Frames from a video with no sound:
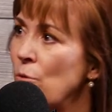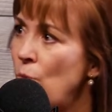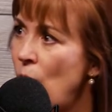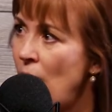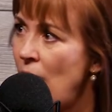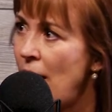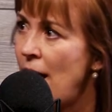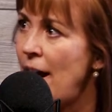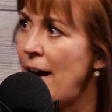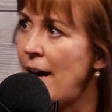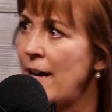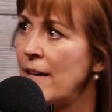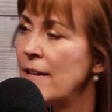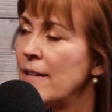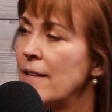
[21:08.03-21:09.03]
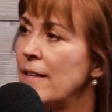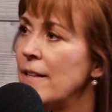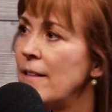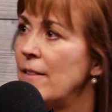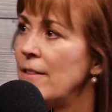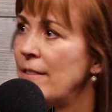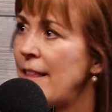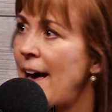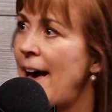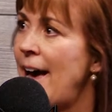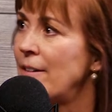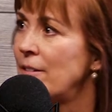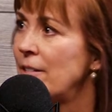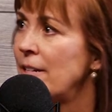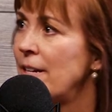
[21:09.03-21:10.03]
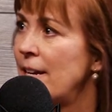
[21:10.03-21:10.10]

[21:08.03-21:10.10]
why that